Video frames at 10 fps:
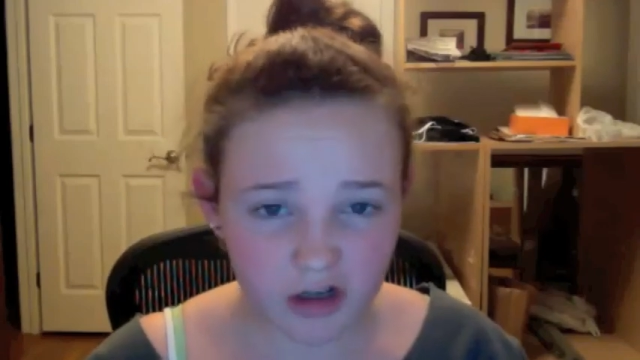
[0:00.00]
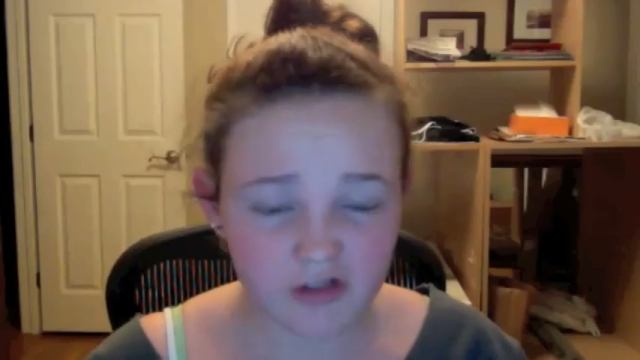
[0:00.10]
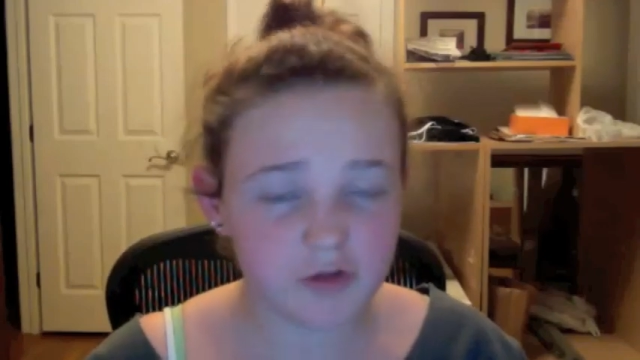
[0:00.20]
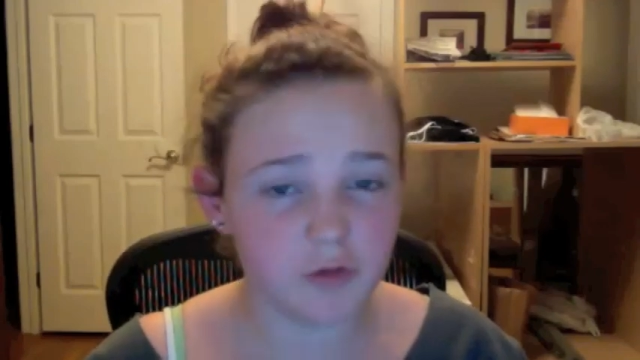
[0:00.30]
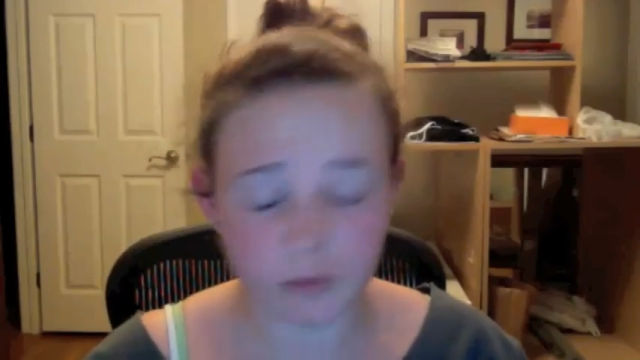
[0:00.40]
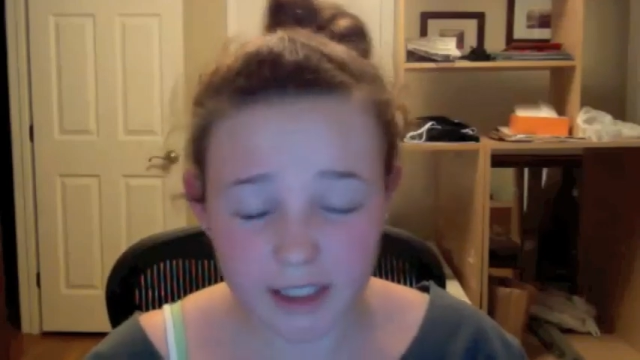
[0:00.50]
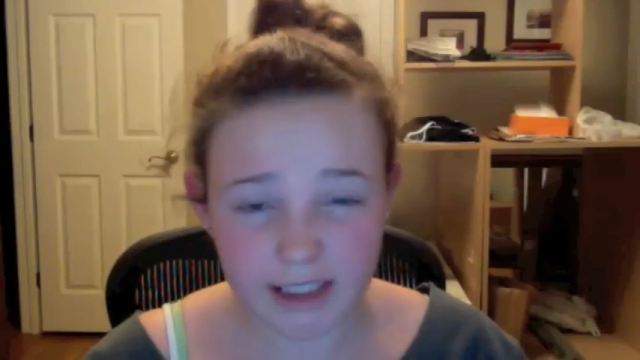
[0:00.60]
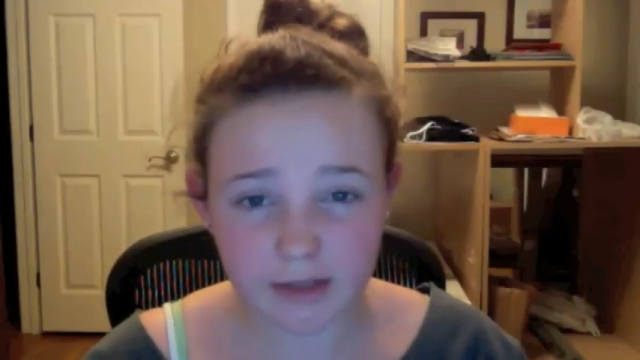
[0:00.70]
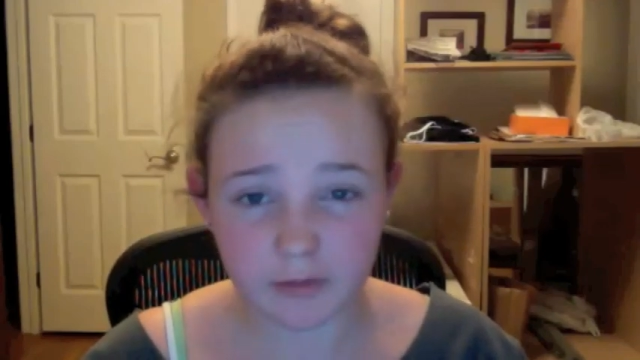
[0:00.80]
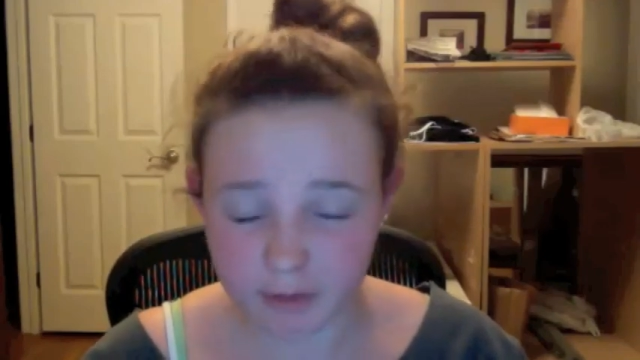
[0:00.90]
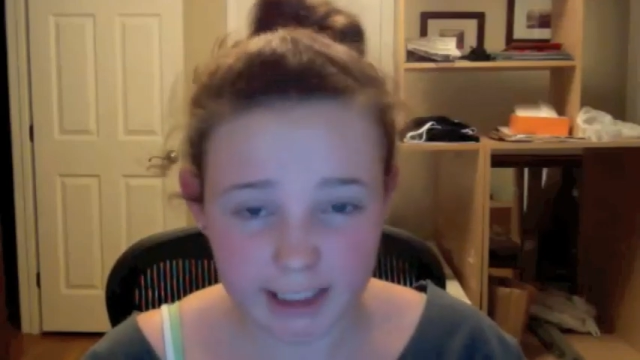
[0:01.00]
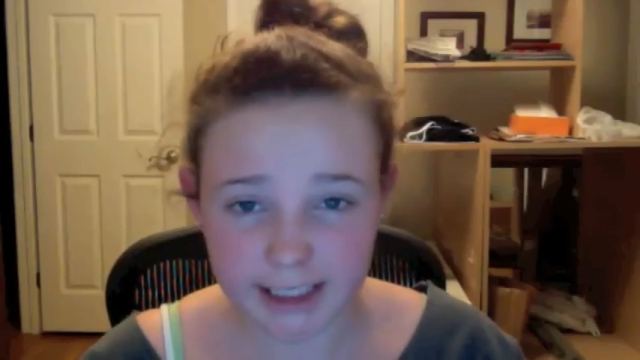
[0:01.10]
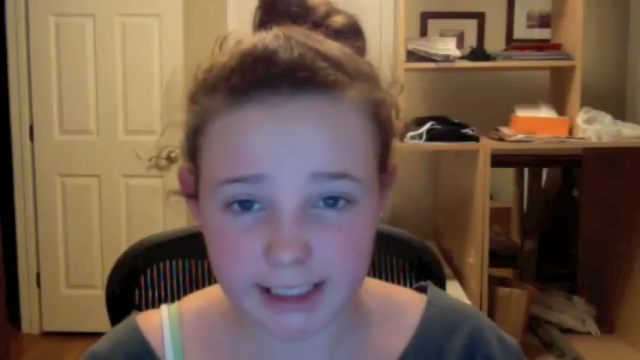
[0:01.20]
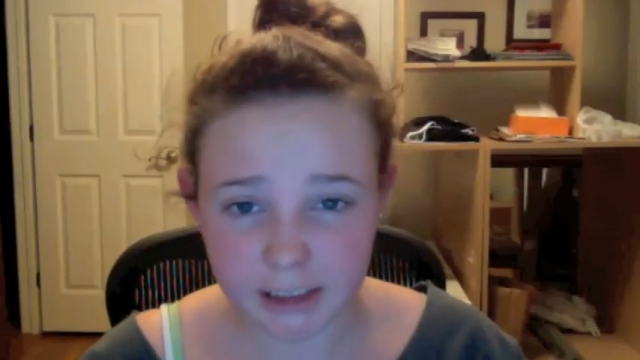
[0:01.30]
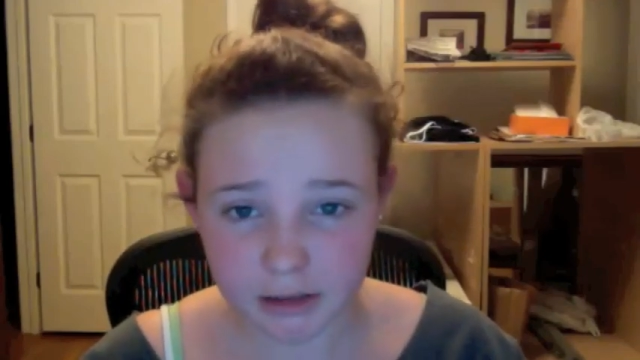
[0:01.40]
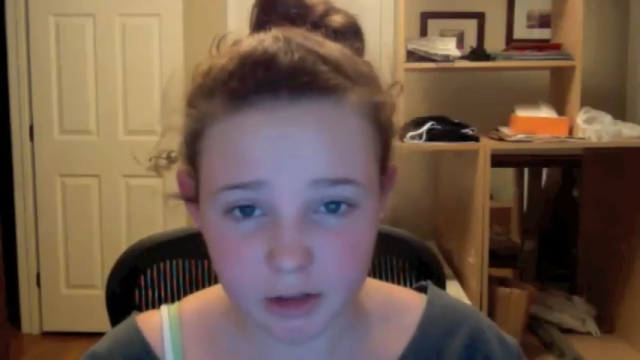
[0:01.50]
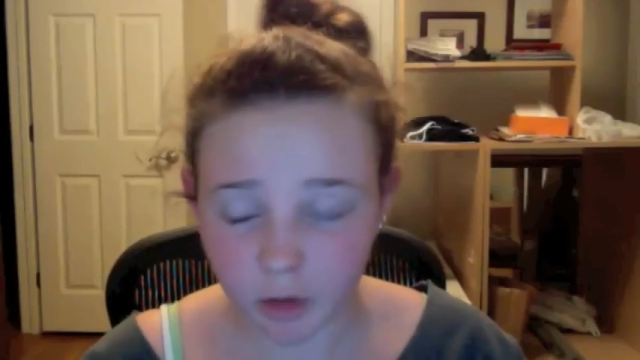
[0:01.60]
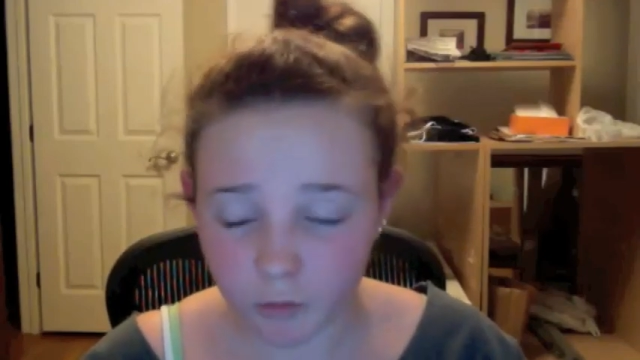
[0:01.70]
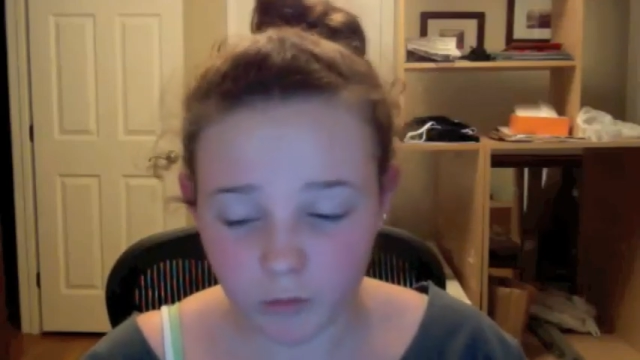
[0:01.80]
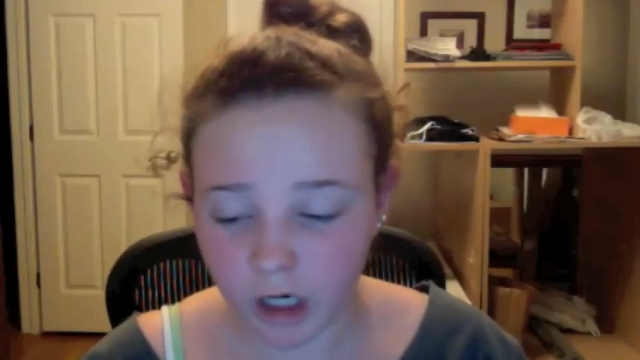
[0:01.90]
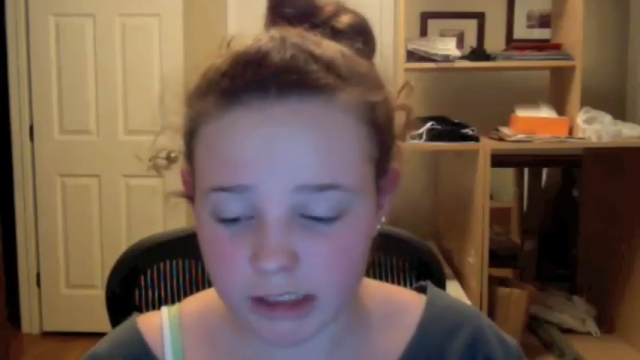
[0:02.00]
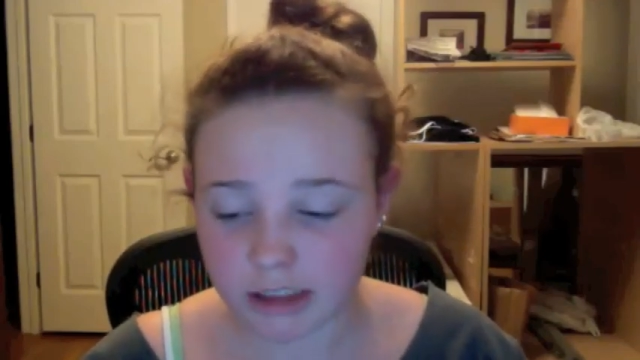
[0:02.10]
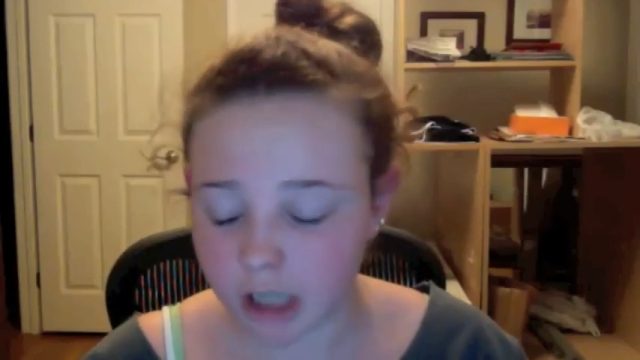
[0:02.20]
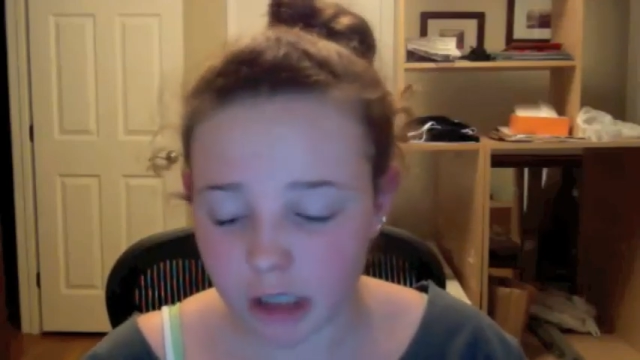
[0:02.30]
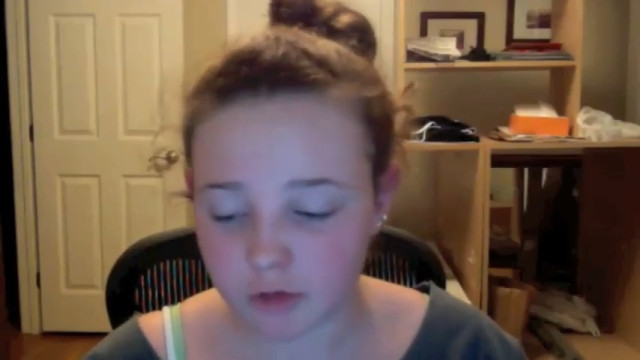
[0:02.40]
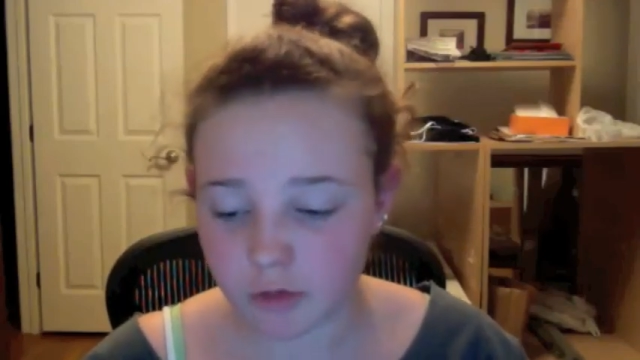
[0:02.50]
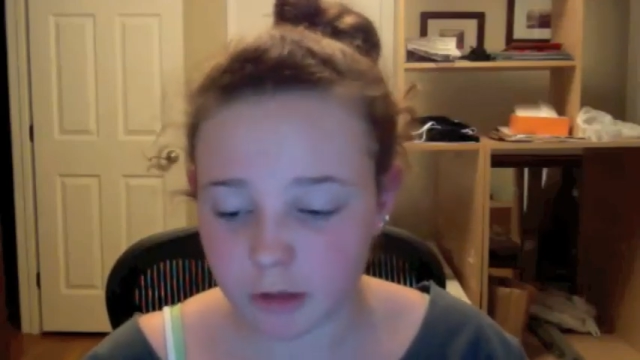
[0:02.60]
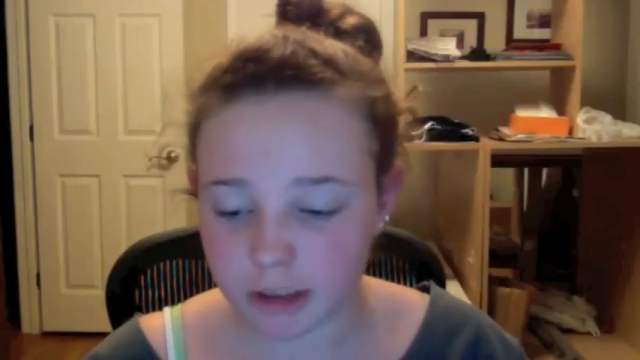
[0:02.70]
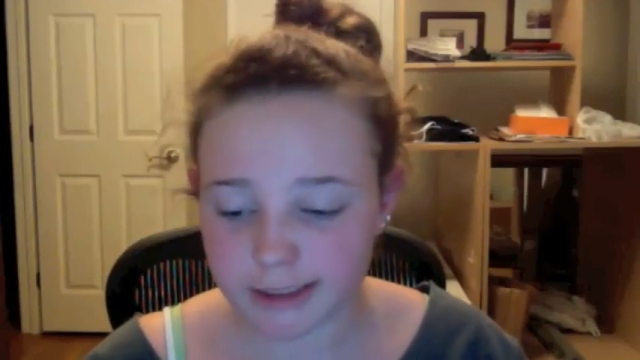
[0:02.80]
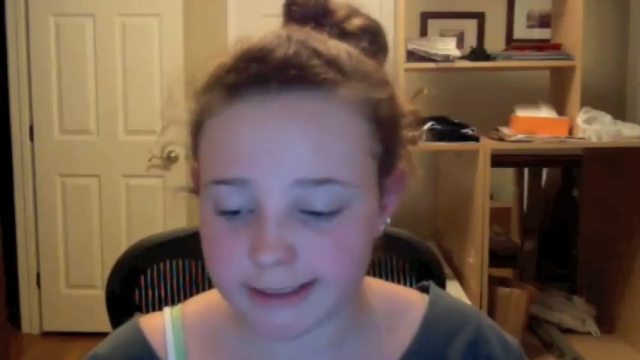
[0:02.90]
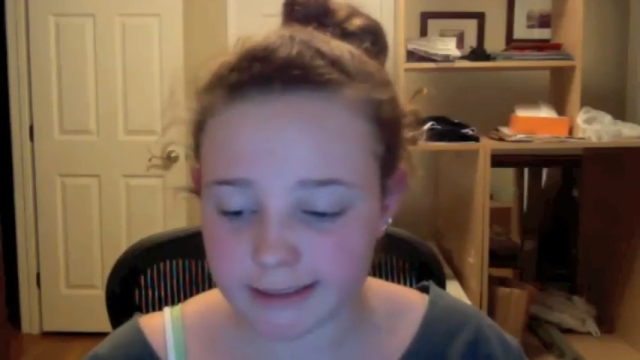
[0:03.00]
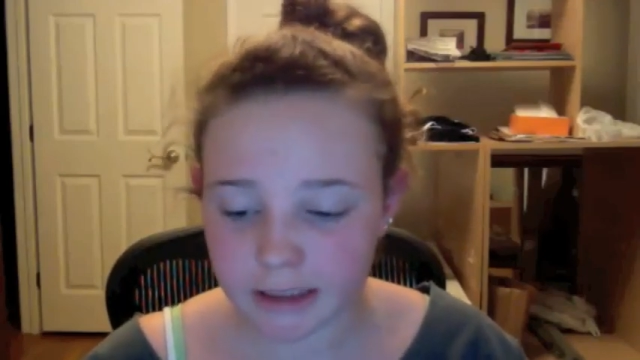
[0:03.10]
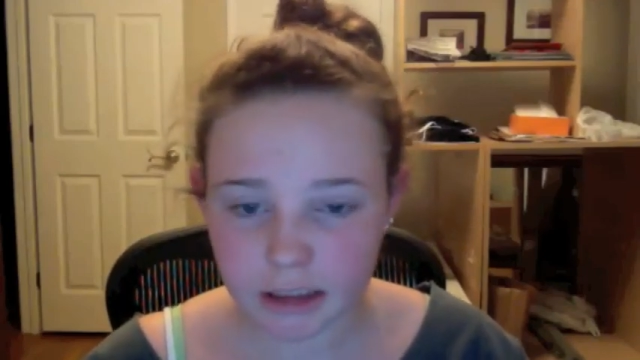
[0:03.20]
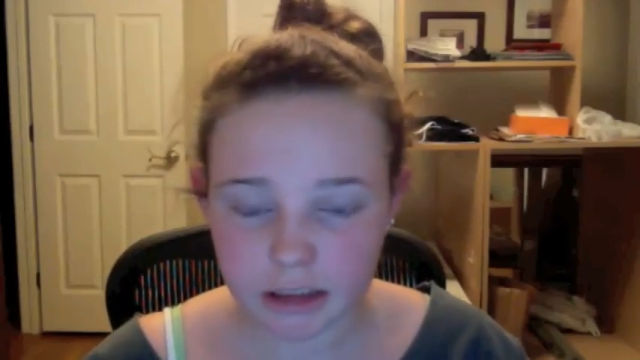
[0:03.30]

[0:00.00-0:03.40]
if you really, really don't want to talk to a person,